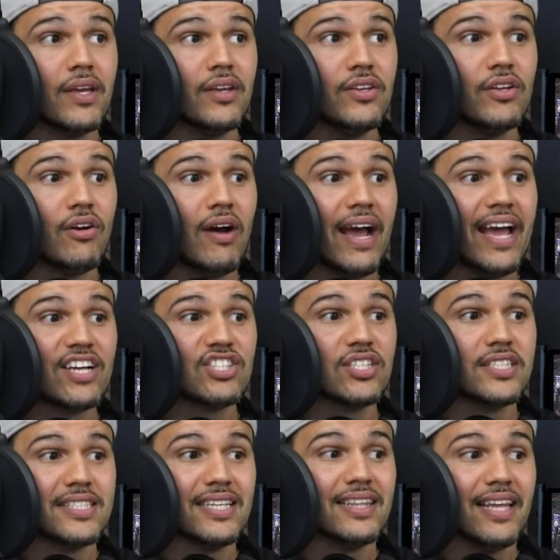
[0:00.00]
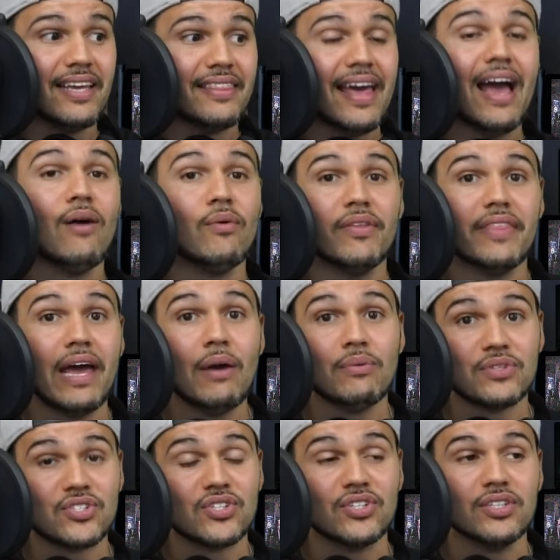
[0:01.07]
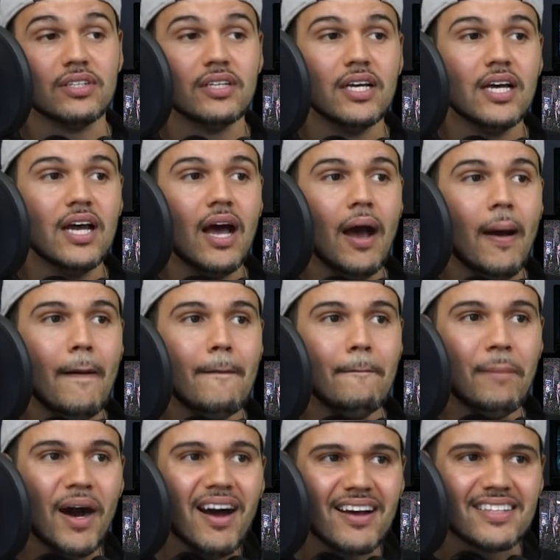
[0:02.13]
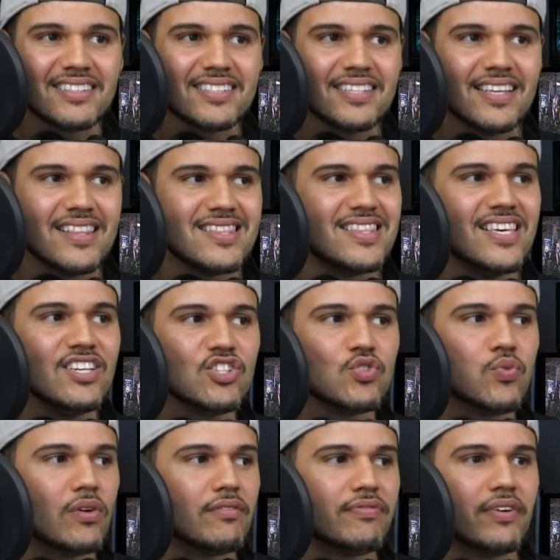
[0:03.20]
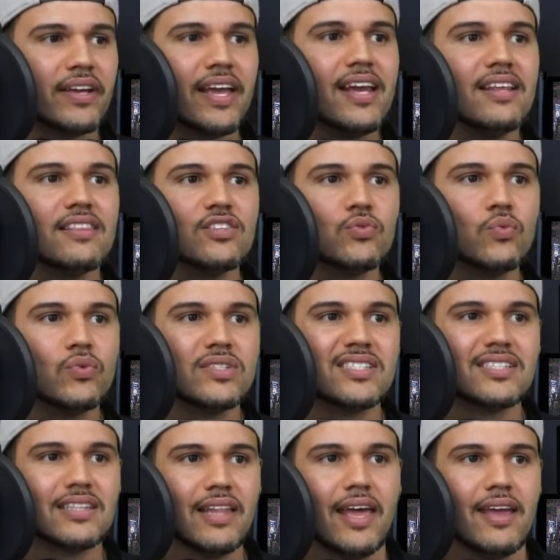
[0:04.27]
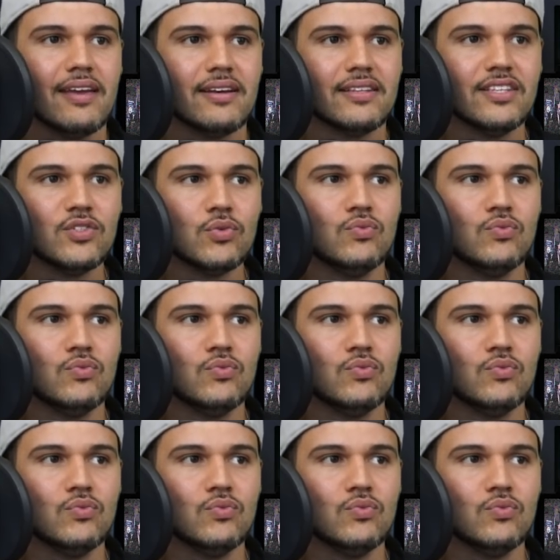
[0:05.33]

You know, I actually did like that one. That was good. But this one, forget it. This one was slayed.